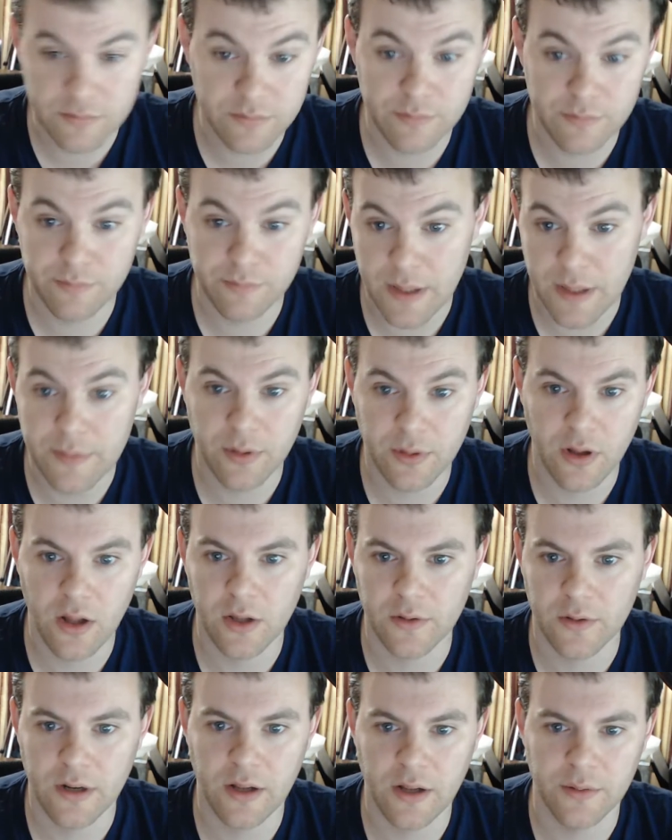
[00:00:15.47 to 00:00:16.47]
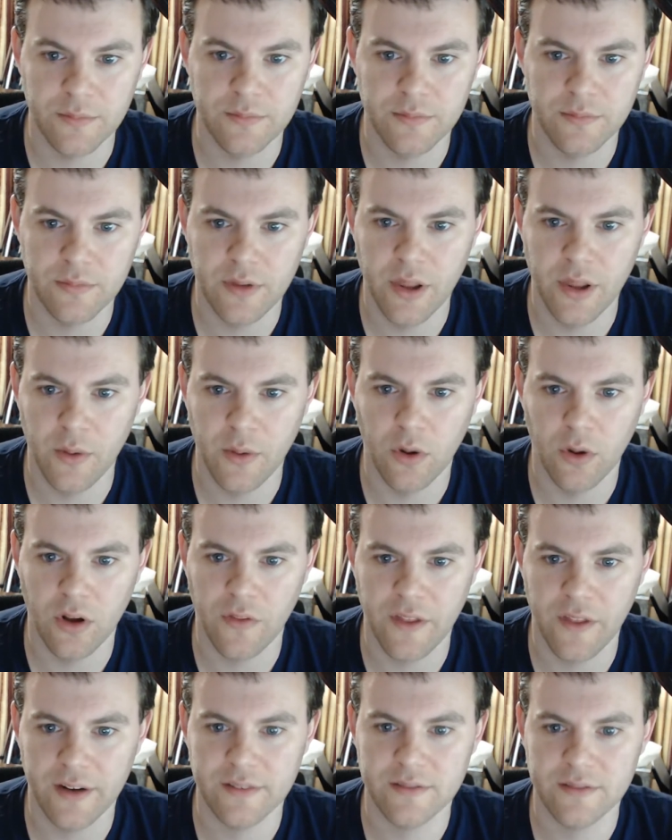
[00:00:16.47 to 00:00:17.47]
people all around the
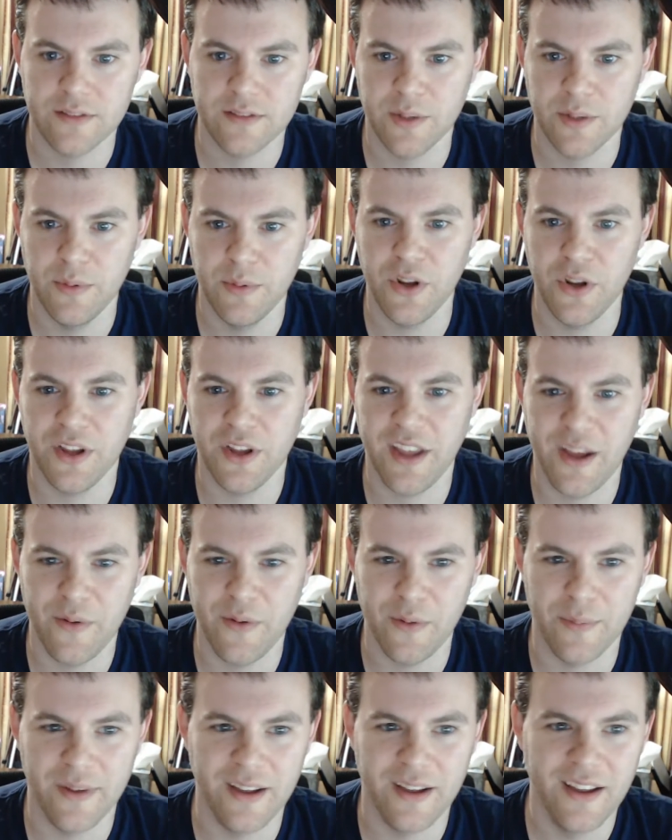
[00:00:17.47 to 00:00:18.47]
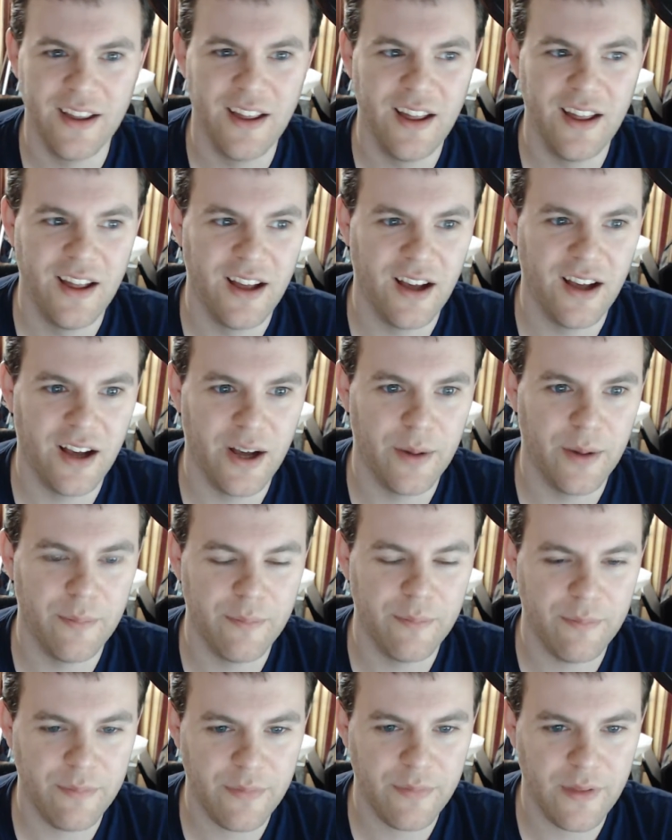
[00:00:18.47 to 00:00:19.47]
world that communicate with me.
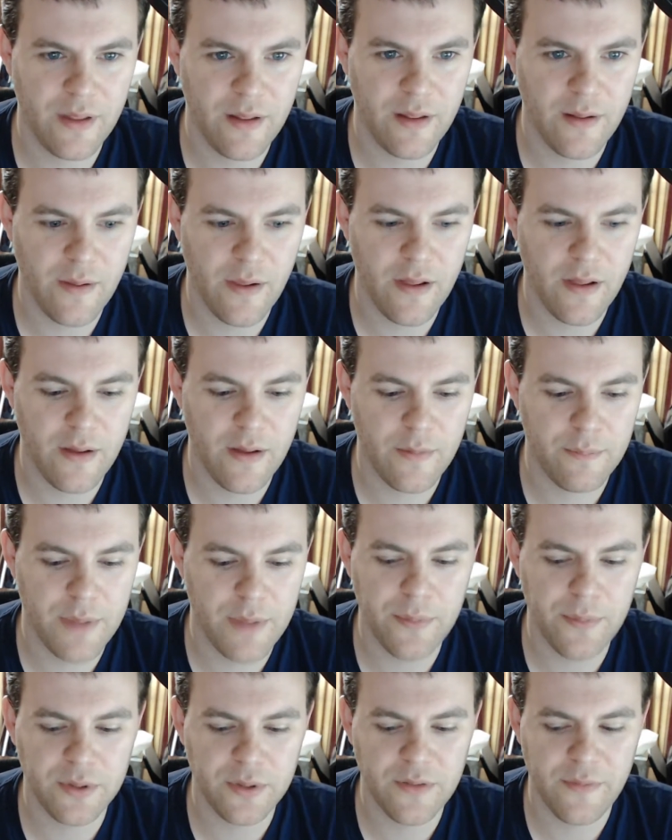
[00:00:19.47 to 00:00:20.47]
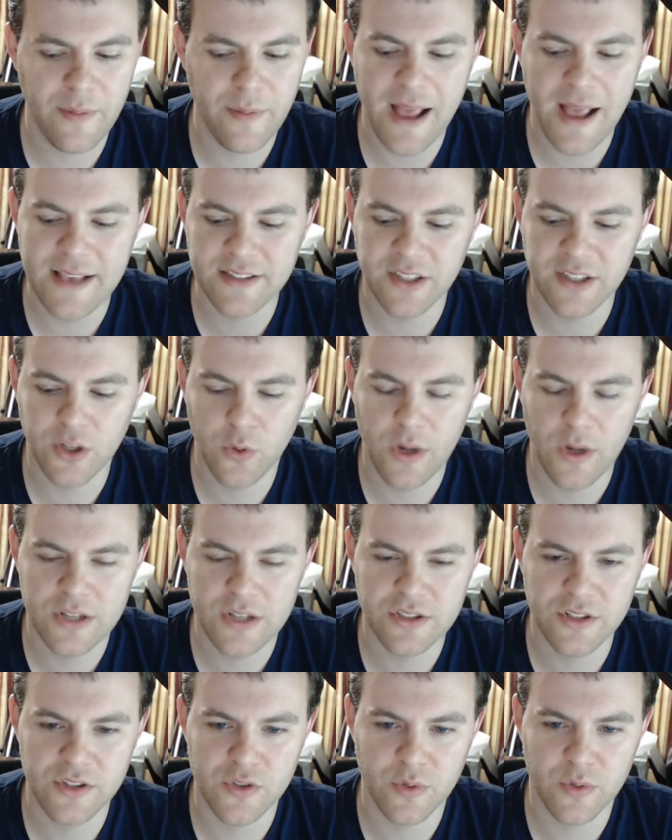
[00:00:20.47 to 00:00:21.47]
Um, People have been asking
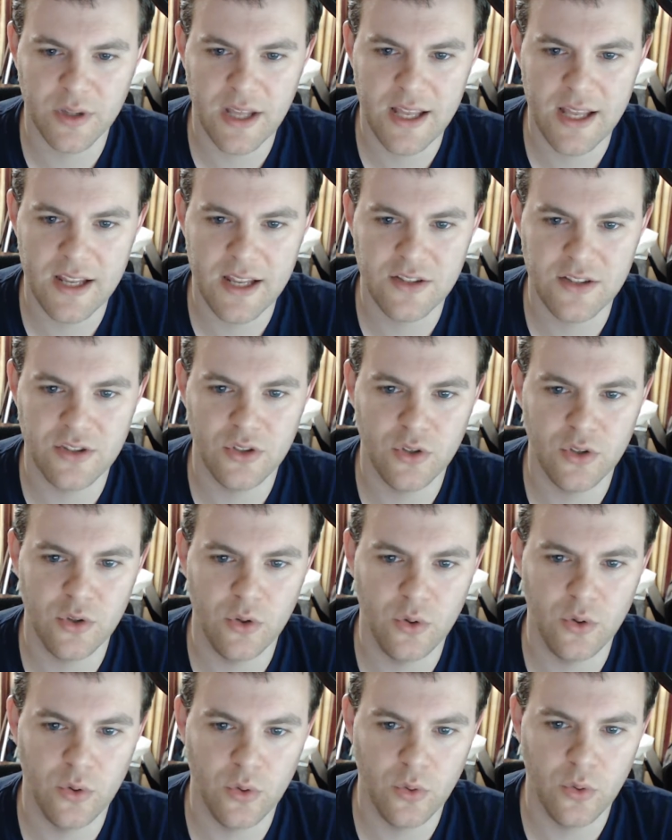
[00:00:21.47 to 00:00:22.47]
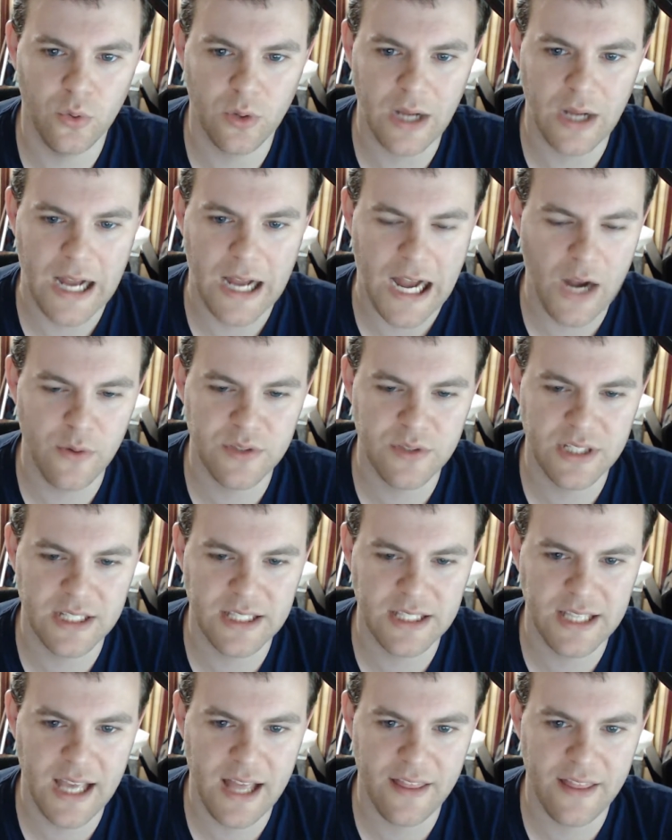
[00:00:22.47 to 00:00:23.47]
questions related to how to
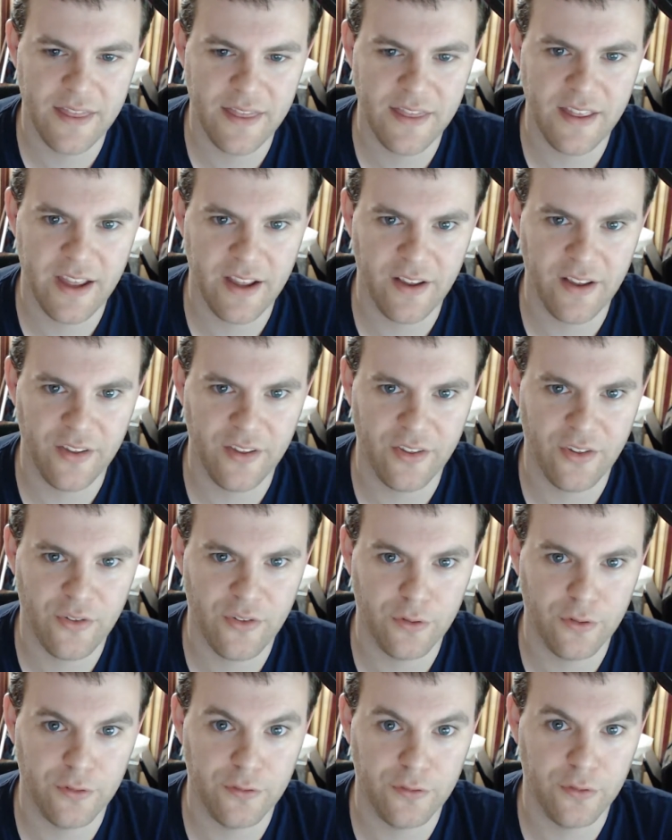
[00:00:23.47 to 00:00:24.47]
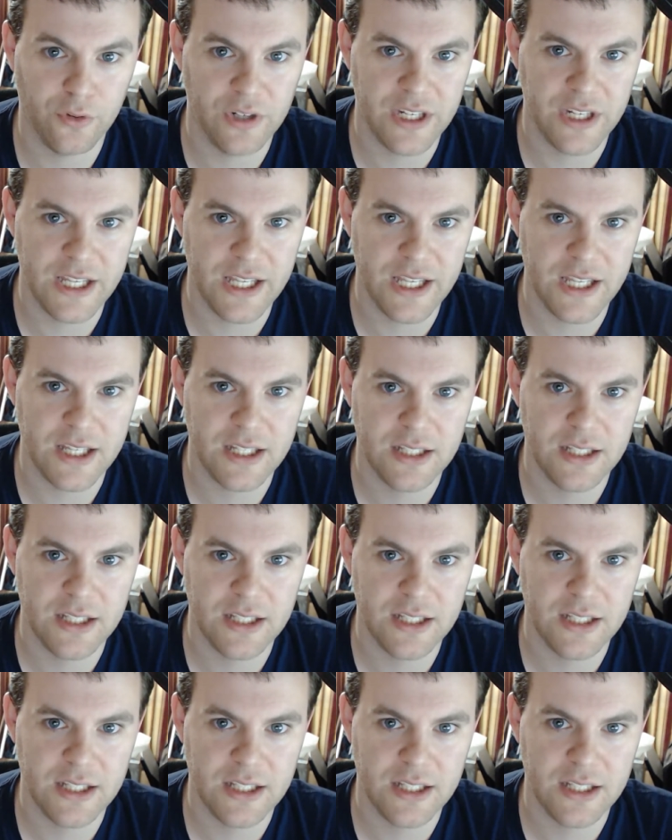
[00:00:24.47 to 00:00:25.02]
get things for free.